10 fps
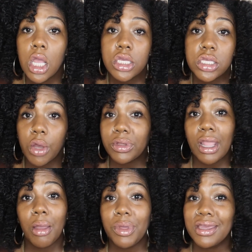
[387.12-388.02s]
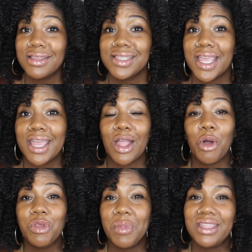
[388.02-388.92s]
So with that being said, I
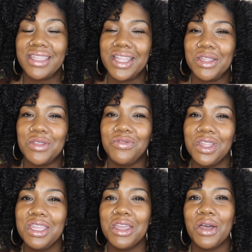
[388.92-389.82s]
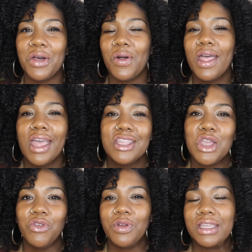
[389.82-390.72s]
hope you made it to the end of this video.
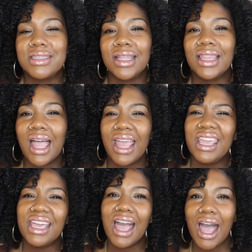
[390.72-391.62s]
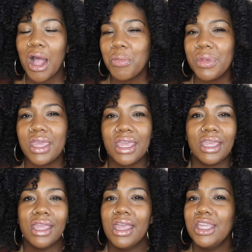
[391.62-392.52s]
Don't forget to like,
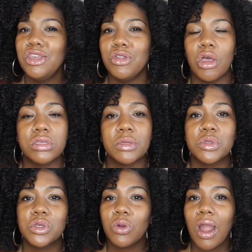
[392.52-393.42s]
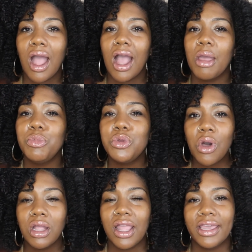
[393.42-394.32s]
comment, you know, subscribe, do
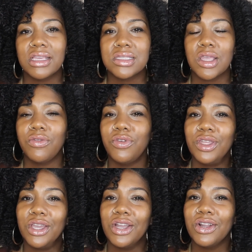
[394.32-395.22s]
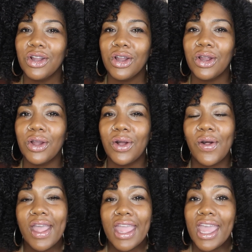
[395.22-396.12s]
all that good stuff for your girl,
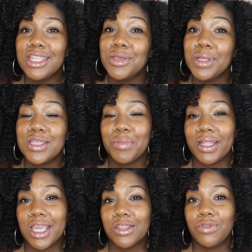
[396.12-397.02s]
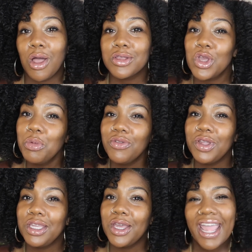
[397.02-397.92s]
and tune into my next Vlogtober
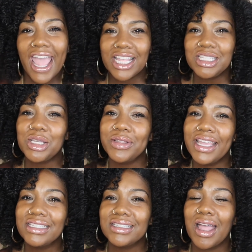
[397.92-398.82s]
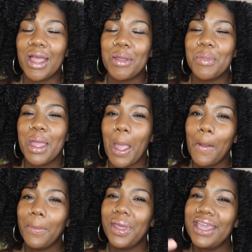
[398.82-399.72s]
video. And until next time,
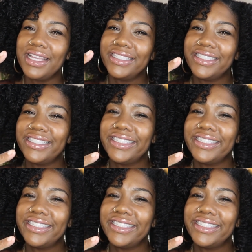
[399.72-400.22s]
peace.